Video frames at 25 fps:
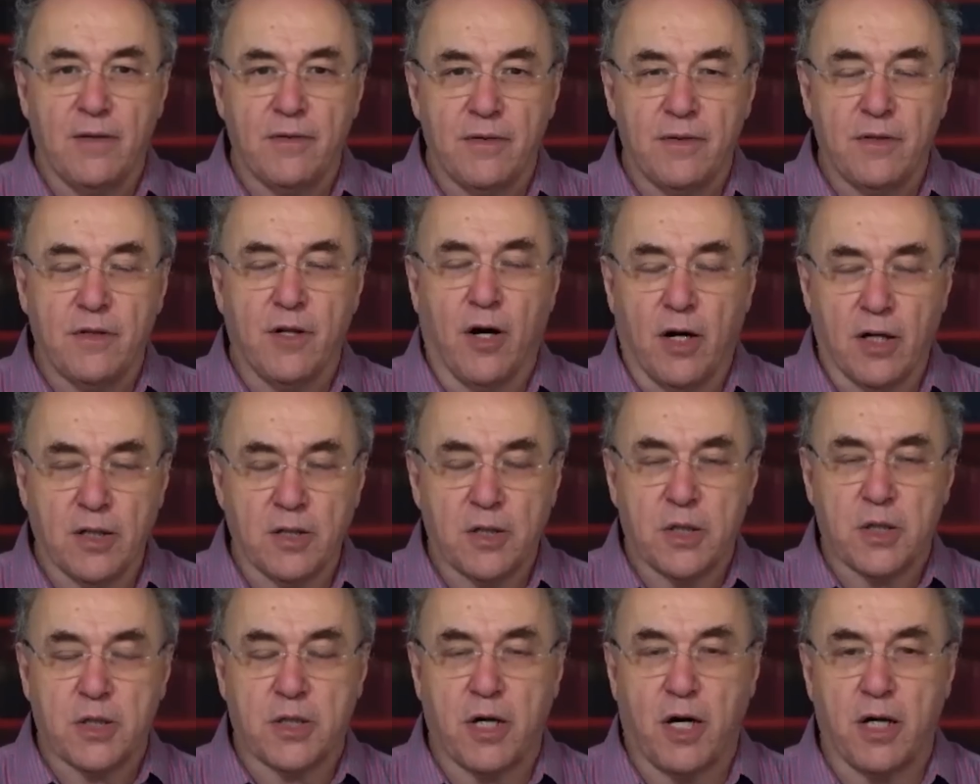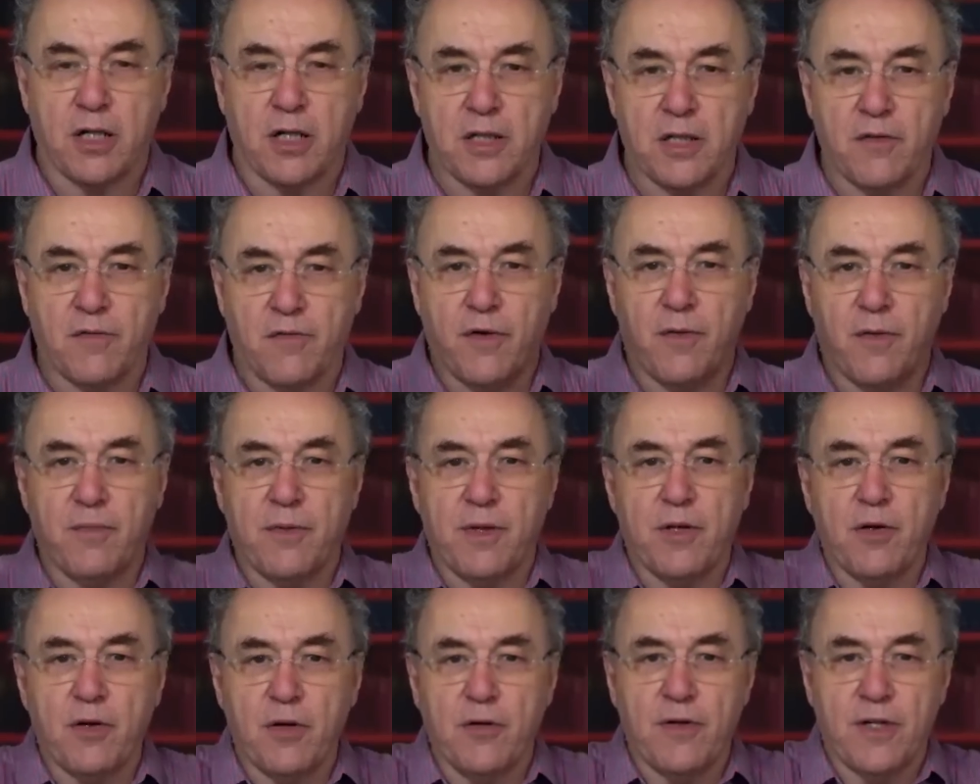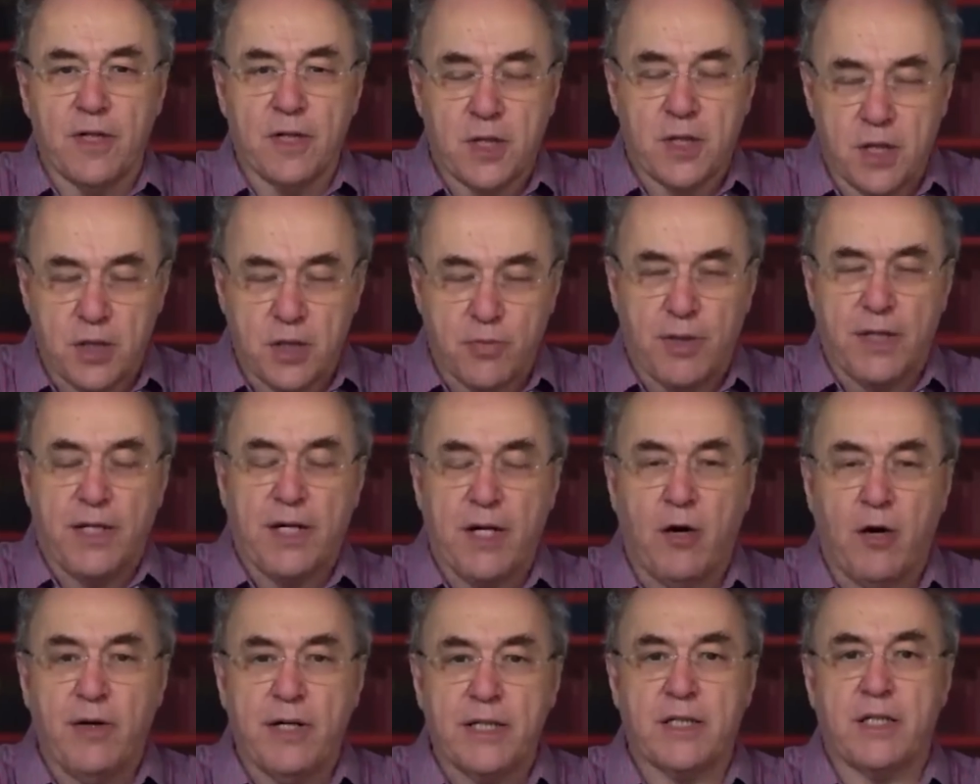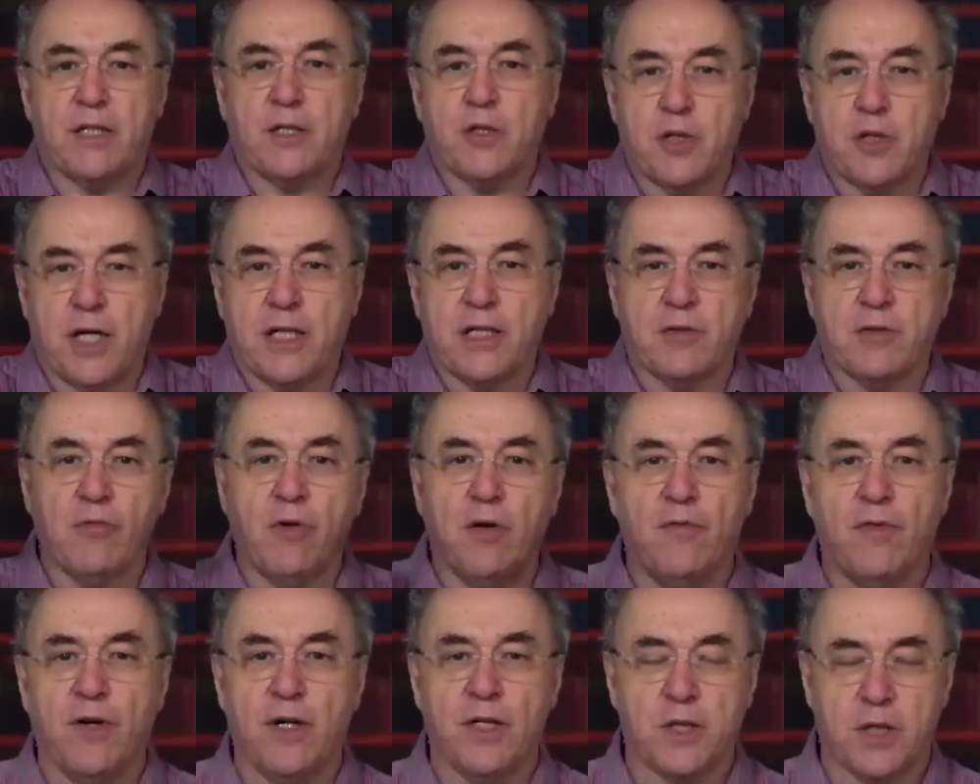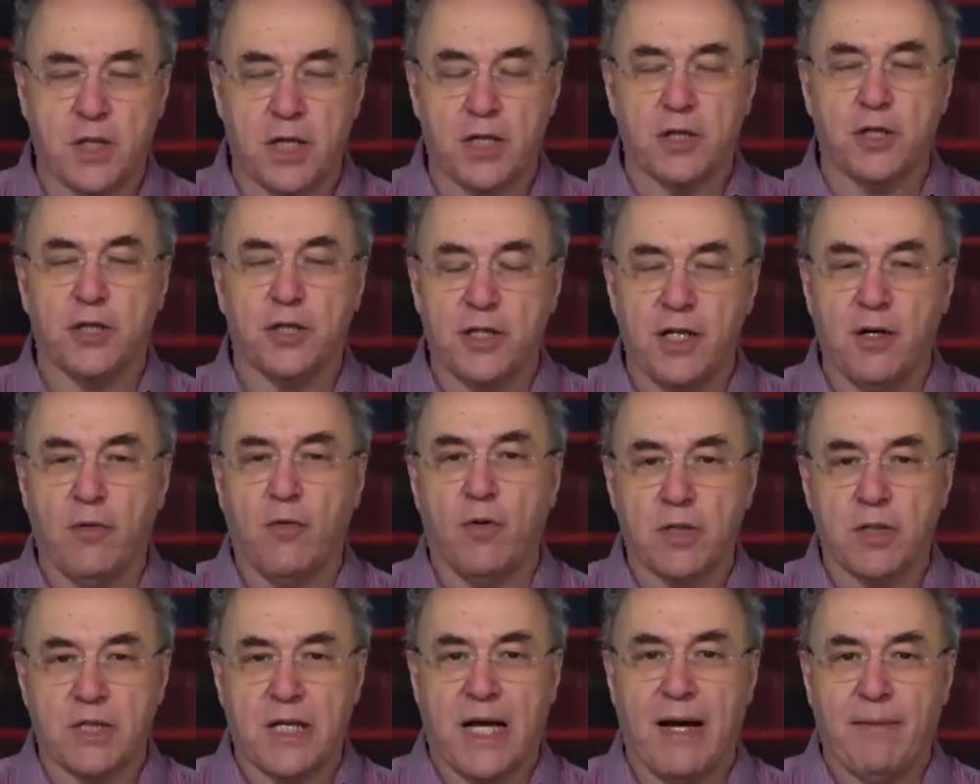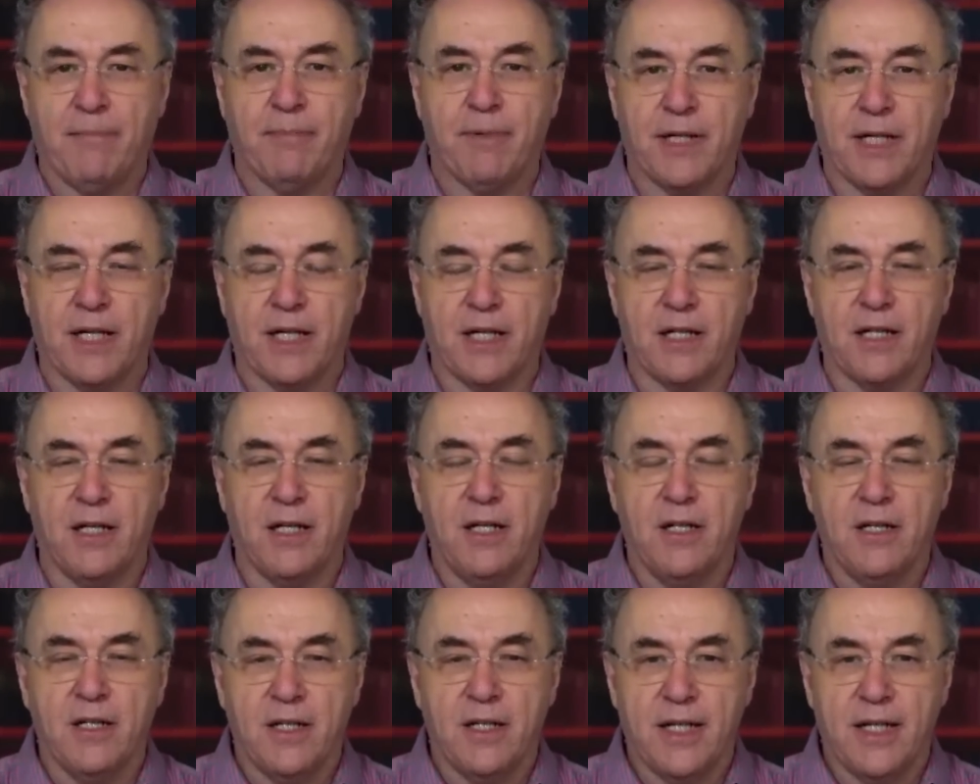not starting from the universe as we know it and trying to reverse engineer what's happening.